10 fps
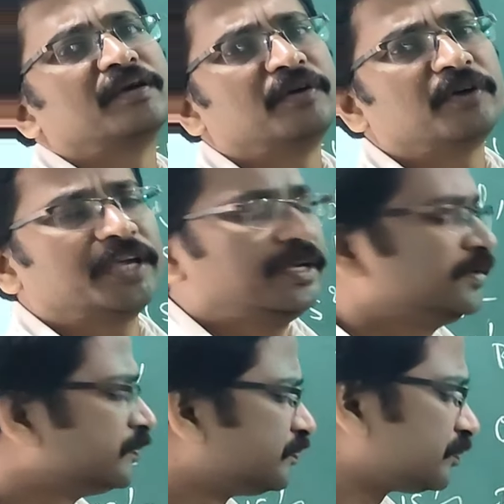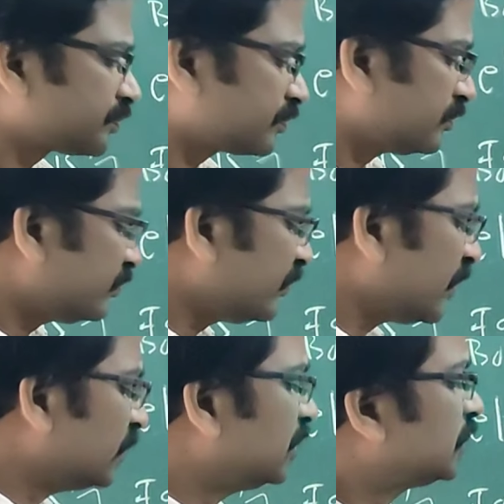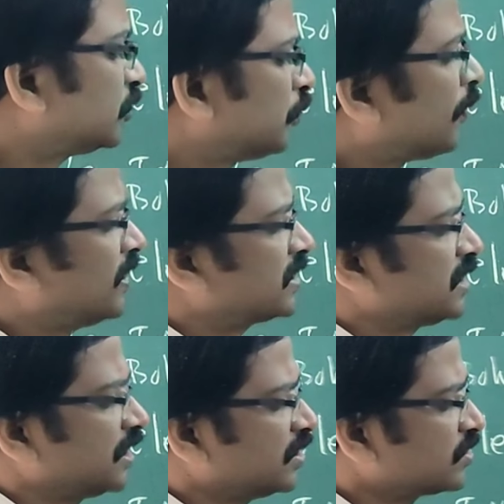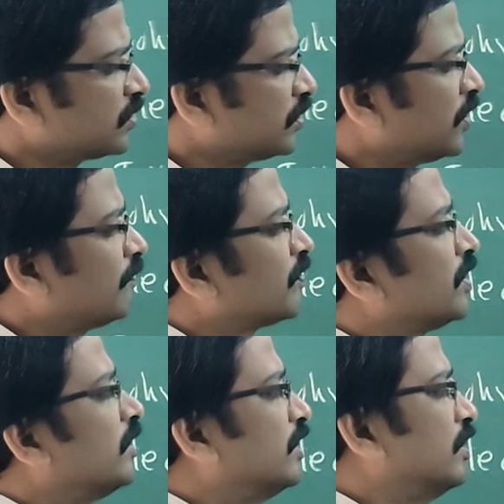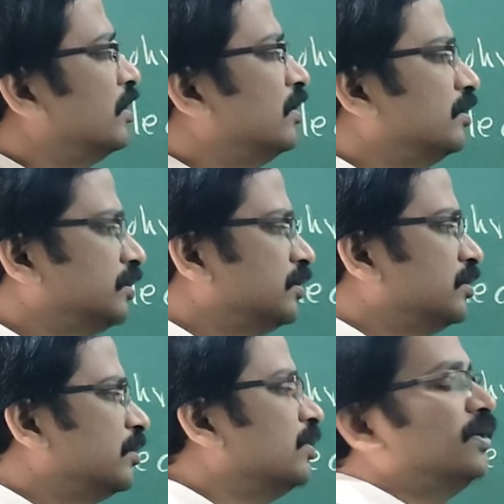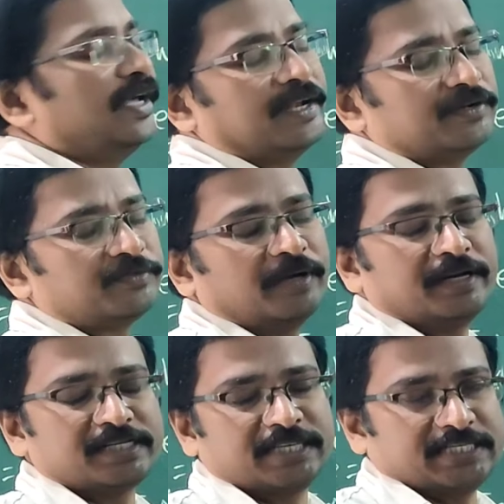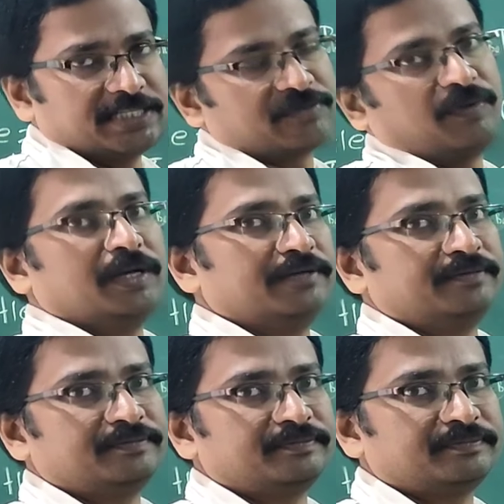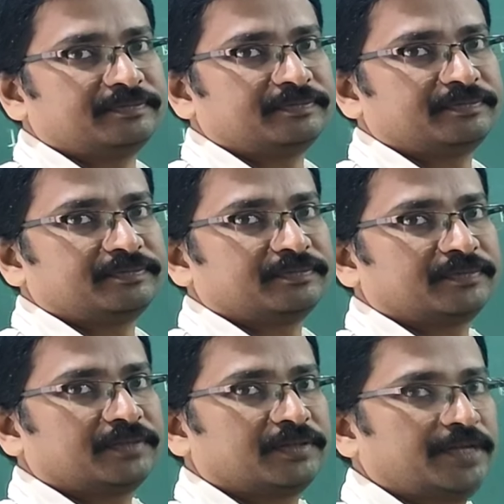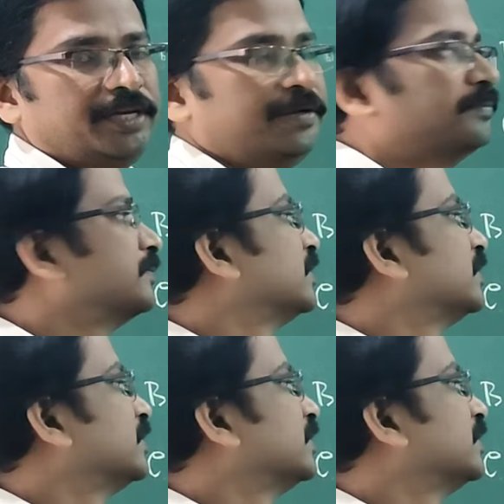Okay, these 2 points are also good enough to understand this one. Okay.